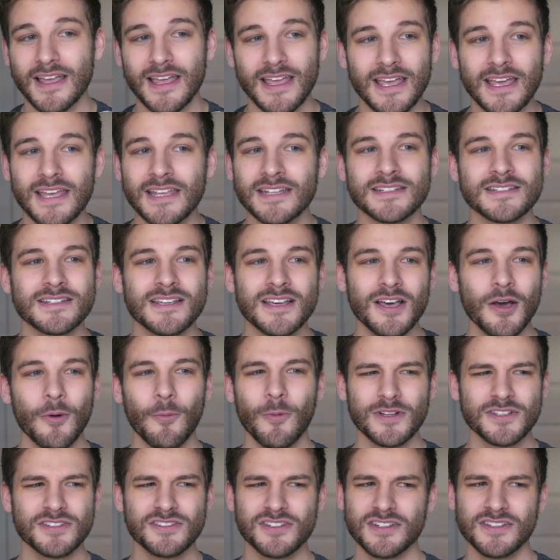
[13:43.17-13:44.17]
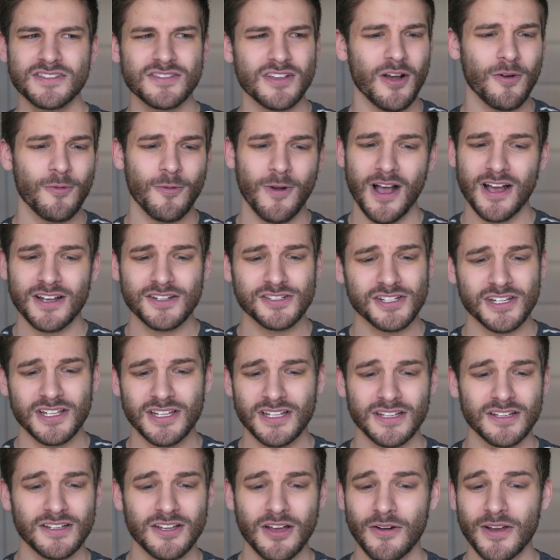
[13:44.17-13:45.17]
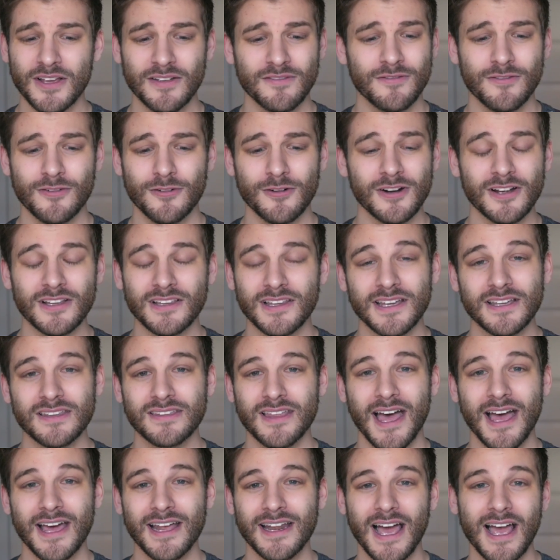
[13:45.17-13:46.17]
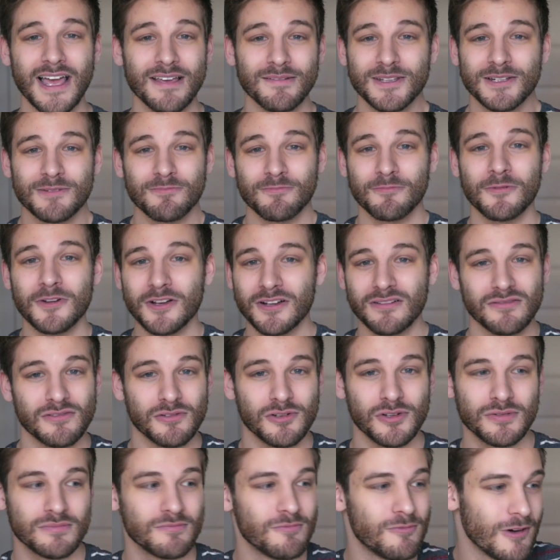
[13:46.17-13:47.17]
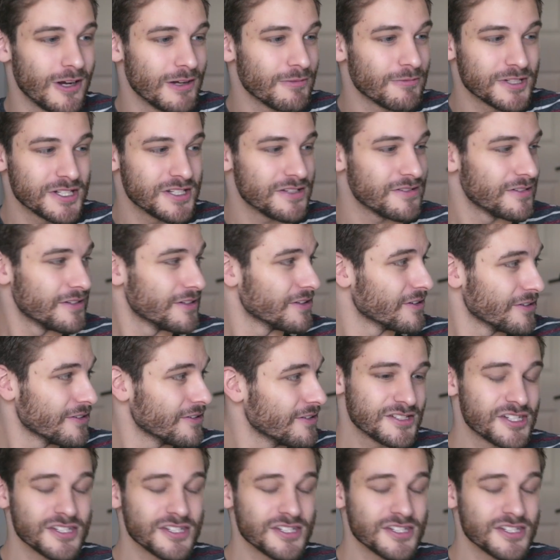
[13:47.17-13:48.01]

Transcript: And once she saw Raja going for it like that, I mean, what would you do?